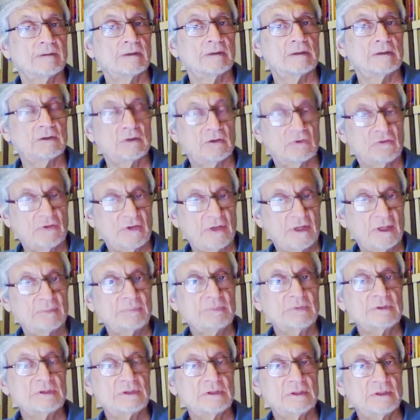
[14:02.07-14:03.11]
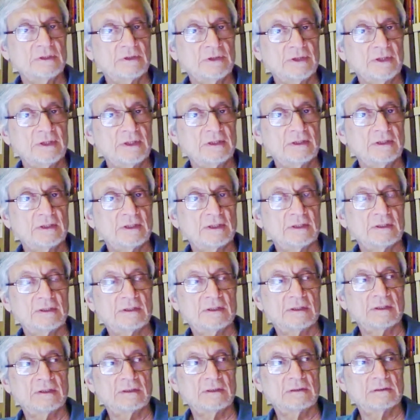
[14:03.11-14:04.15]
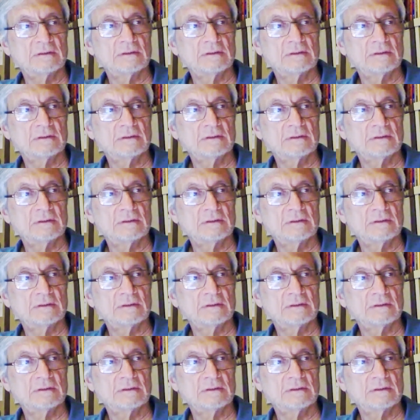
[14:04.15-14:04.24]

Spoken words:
It often happens in Greek that the